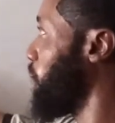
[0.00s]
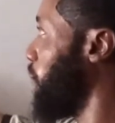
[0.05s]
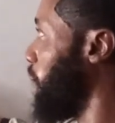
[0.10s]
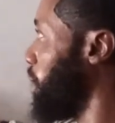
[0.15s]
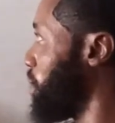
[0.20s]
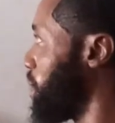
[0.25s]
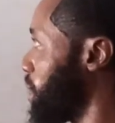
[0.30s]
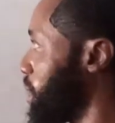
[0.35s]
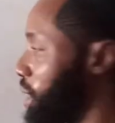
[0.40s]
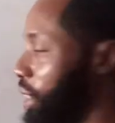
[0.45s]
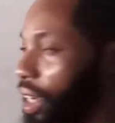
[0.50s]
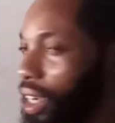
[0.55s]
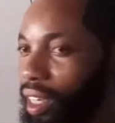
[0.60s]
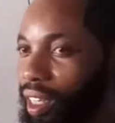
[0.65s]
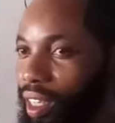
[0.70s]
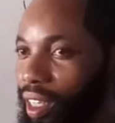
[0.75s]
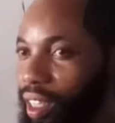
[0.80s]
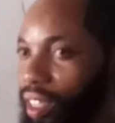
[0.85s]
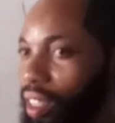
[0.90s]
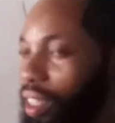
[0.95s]
have inside
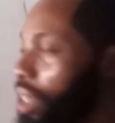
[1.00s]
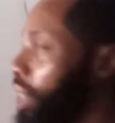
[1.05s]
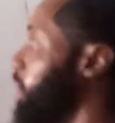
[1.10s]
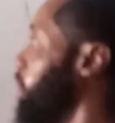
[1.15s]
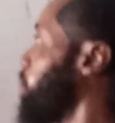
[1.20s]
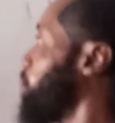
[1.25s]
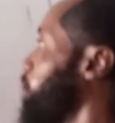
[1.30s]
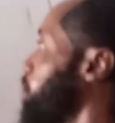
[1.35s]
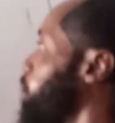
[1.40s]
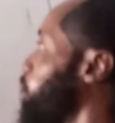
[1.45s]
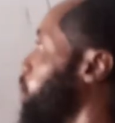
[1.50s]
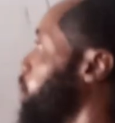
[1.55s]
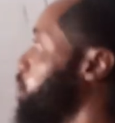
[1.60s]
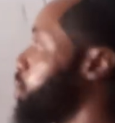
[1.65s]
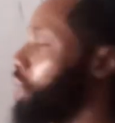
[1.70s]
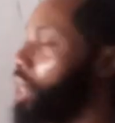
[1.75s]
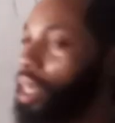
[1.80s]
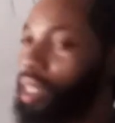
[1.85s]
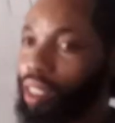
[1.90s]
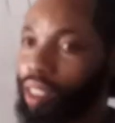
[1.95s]
here. So you want to
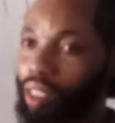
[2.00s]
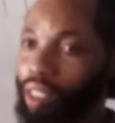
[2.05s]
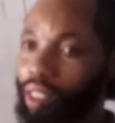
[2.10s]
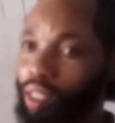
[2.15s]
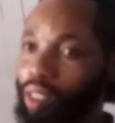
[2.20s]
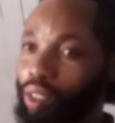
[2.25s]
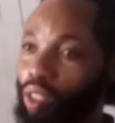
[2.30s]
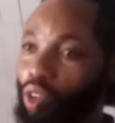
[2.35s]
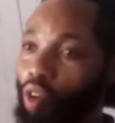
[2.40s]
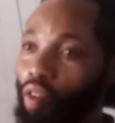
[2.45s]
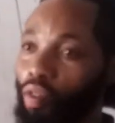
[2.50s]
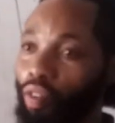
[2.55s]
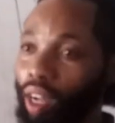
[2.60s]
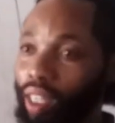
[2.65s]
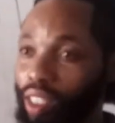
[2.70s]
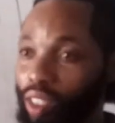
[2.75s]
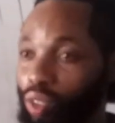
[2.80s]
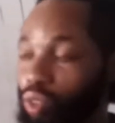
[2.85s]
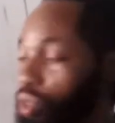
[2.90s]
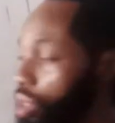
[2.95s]
get this, convert
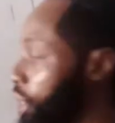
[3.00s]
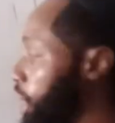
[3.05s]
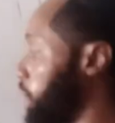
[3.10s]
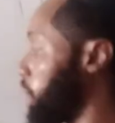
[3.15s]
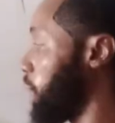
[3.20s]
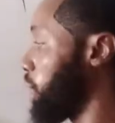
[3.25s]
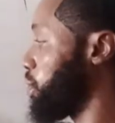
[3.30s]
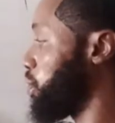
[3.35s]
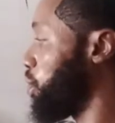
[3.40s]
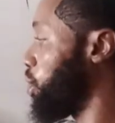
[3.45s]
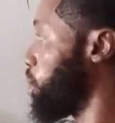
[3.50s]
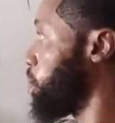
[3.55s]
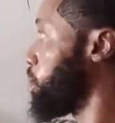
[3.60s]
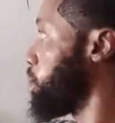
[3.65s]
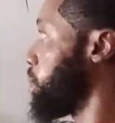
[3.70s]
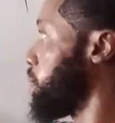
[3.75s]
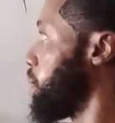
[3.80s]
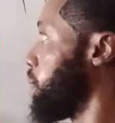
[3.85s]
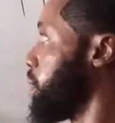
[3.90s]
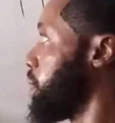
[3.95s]
it to standard form.
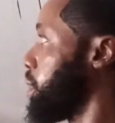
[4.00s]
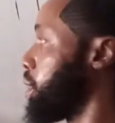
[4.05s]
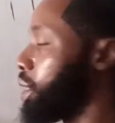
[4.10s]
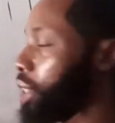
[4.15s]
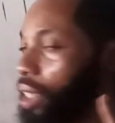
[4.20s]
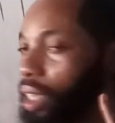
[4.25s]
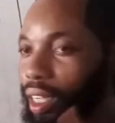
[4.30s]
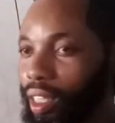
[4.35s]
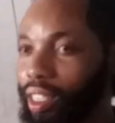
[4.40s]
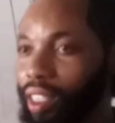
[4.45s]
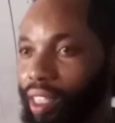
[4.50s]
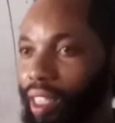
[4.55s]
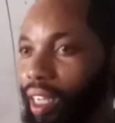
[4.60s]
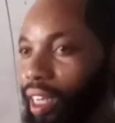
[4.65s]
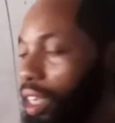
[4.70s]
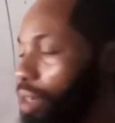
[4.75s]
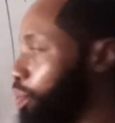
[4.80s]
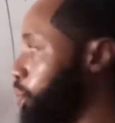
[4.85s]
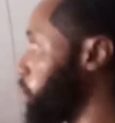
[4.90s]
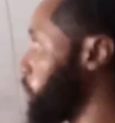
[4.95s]
Get the
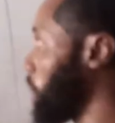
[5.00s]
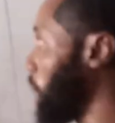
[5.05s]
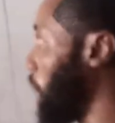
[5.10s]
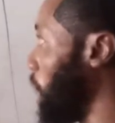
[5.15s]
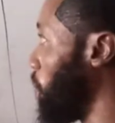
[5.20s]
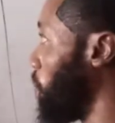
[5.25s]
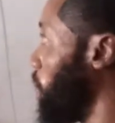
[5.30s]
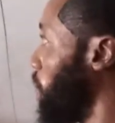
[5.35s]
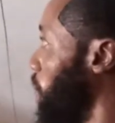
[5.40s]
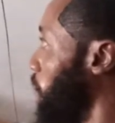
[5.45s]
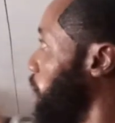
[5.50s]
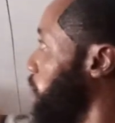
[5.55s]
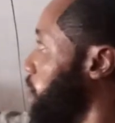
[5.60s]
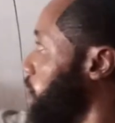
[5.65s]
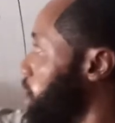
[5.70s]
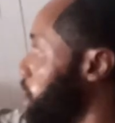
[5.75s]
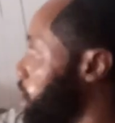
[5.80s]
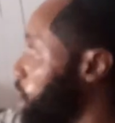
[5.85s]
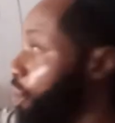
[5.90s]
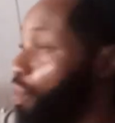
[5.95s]
standard point. Now,
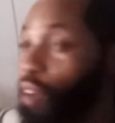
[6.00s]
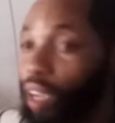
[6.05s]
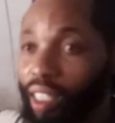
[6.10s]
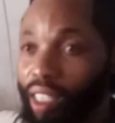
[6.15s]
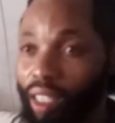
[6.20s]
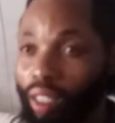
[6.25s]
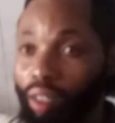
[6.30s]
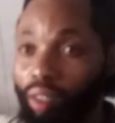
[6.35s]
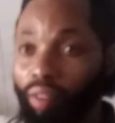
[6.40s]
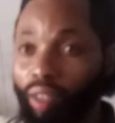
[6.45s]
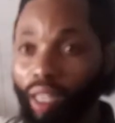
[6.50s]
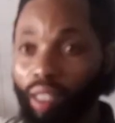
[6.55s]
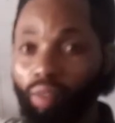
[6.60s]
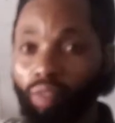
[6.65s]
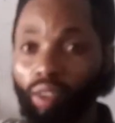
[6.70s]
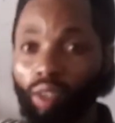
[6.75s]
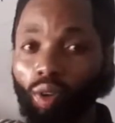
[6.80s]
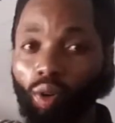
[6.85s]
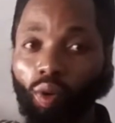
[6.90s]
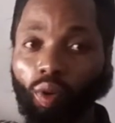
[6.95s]
this is the first significant
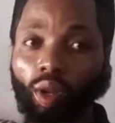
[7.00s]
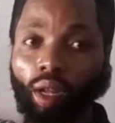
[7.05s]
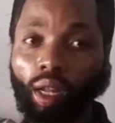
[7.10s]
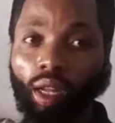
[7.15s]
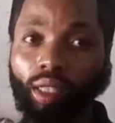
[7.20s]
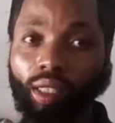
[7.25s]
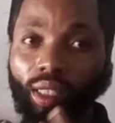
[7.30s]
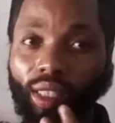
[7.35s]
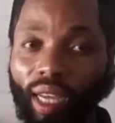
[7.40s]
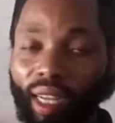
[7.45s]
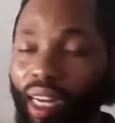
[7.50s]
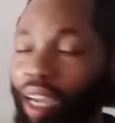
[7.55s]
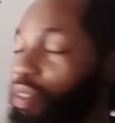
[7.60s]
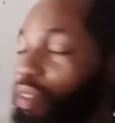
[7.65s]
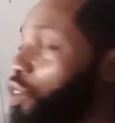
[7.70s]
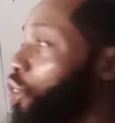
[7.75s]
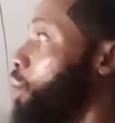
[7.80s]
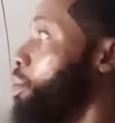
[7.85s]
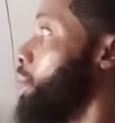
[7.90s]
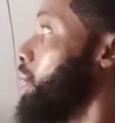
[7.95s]
figure. Standard
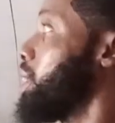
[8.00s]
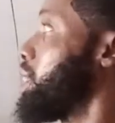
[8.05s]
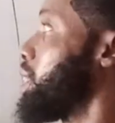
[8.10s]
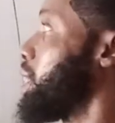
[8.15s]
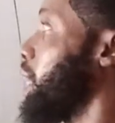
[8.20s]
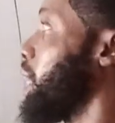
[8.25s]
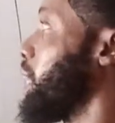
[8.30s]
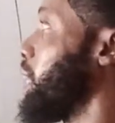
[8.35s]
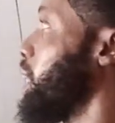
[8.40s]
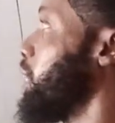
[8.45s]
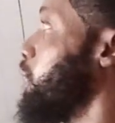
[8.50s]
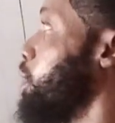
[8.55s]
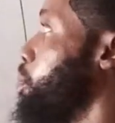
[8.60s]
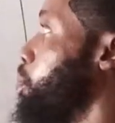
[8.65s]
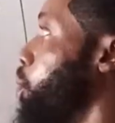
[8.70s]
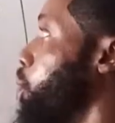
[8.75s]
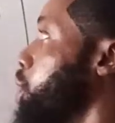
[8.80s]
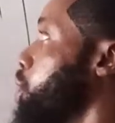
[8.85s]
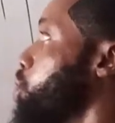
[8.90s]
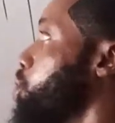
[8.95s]
form is taking the
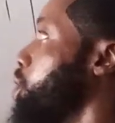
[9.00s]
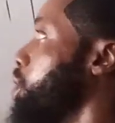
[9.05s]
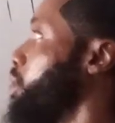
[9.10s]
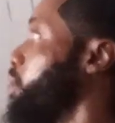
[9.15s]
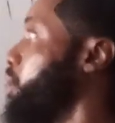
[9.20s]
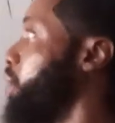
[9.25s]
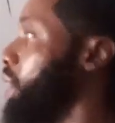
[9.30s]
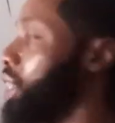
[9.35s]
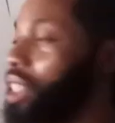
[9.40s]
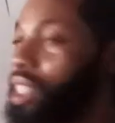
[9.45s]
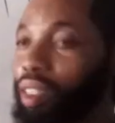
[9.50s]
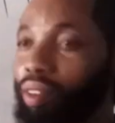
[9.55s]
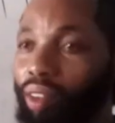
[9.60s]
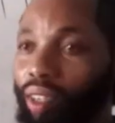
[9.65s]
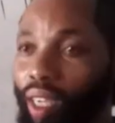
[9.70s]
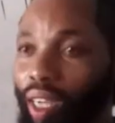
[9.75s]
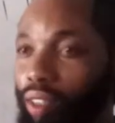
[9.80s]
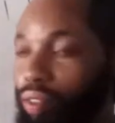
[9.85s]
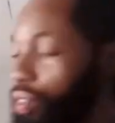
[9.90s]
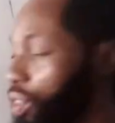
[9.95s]
point to the first
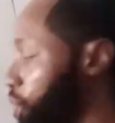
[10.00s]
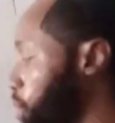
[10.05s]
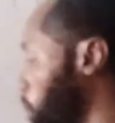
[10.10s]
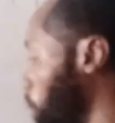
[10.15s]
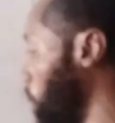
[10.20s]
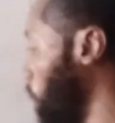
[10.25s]
significant figure.